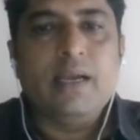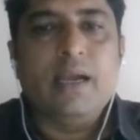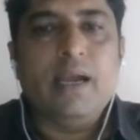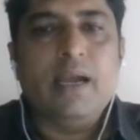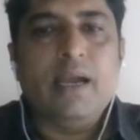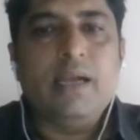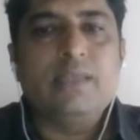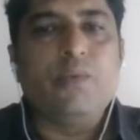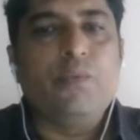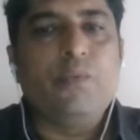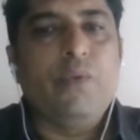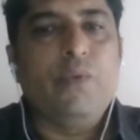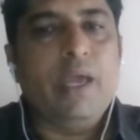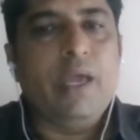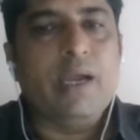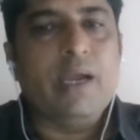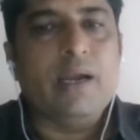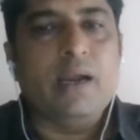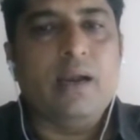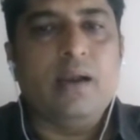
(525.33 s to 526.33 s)
It's a
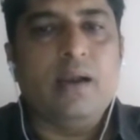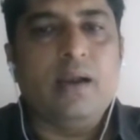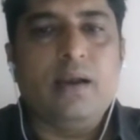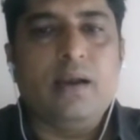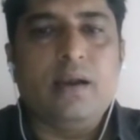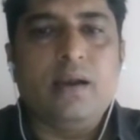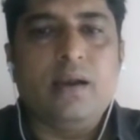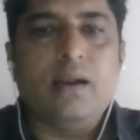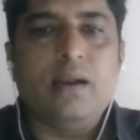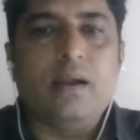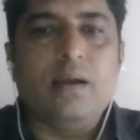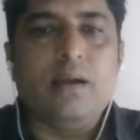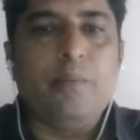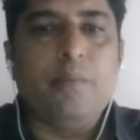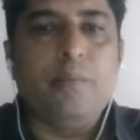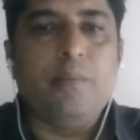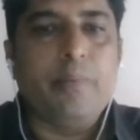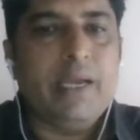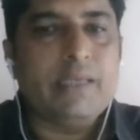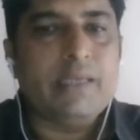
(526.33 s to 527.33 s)
vehicle
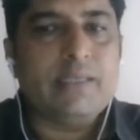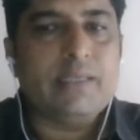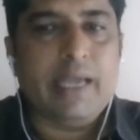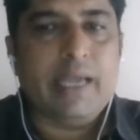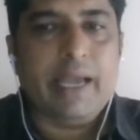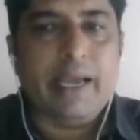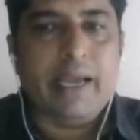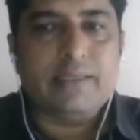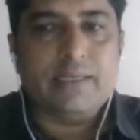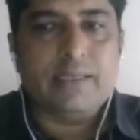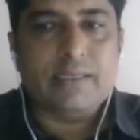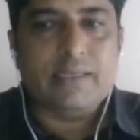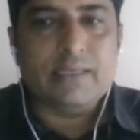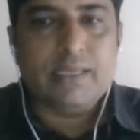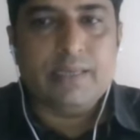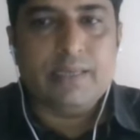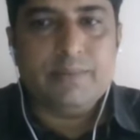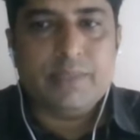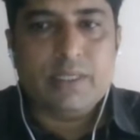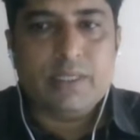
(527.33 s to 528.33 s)
based AI
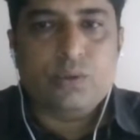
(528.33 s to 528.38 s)
system.